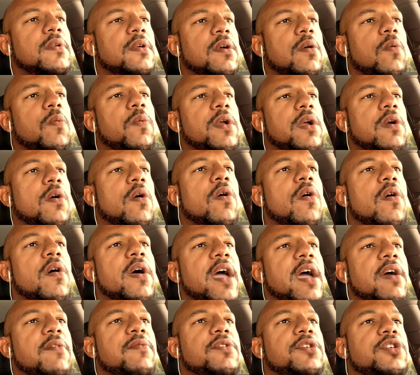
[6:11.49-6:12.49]
we all
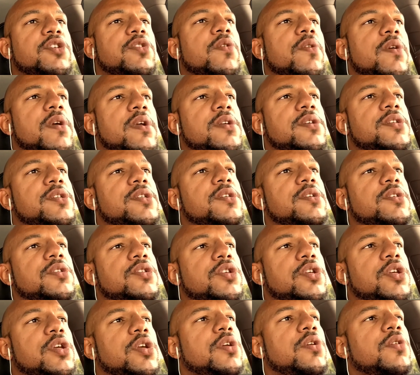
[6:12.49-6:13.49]
have a choice
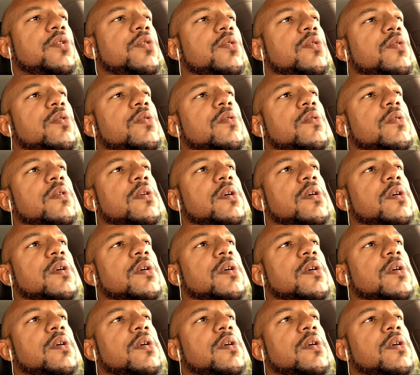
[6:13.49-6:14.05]
to